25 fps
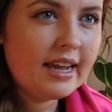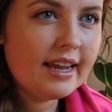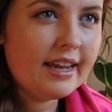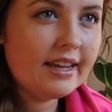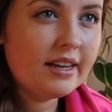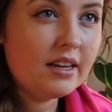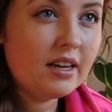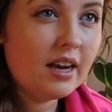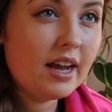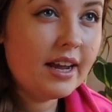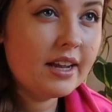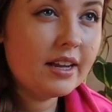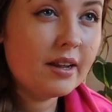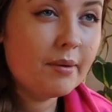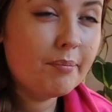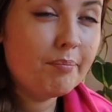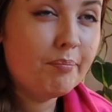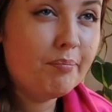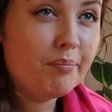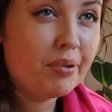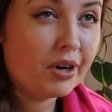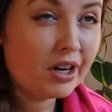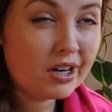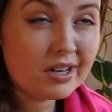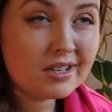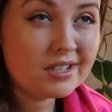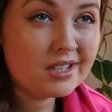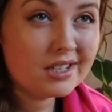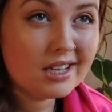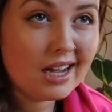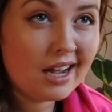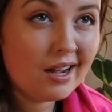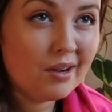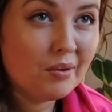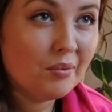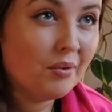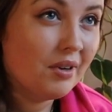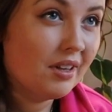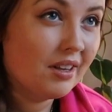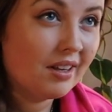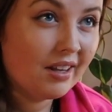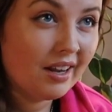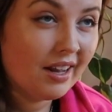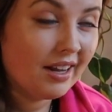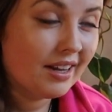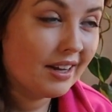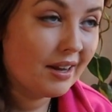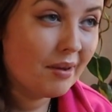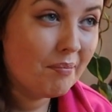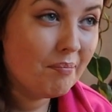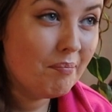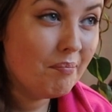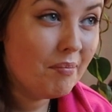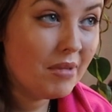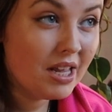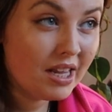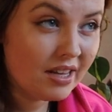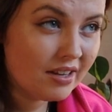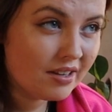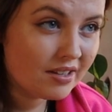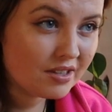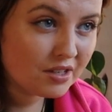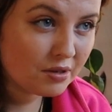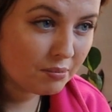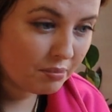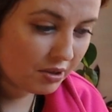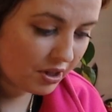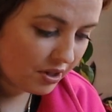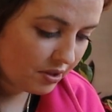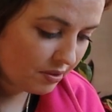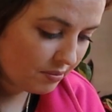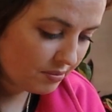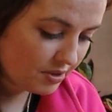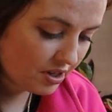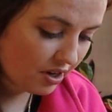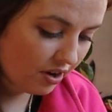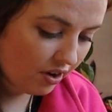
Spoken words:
it like bursts out with like millions of blooms